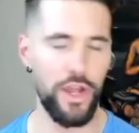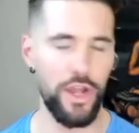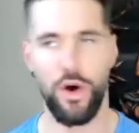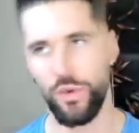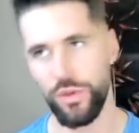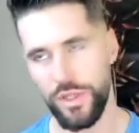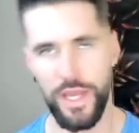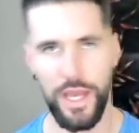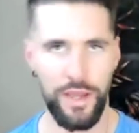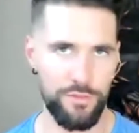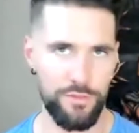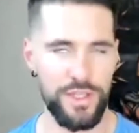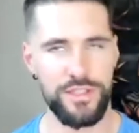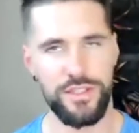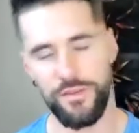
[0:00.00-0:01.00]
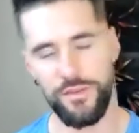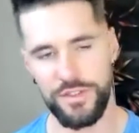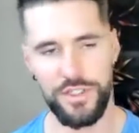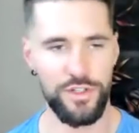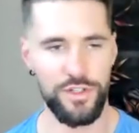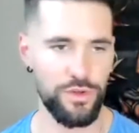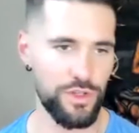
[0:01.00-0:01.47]
only have my
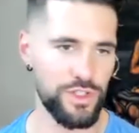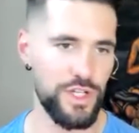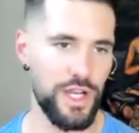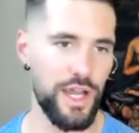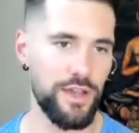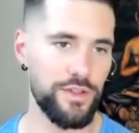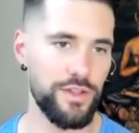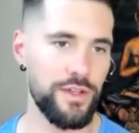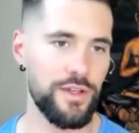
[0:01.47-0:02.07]
17-year-old child.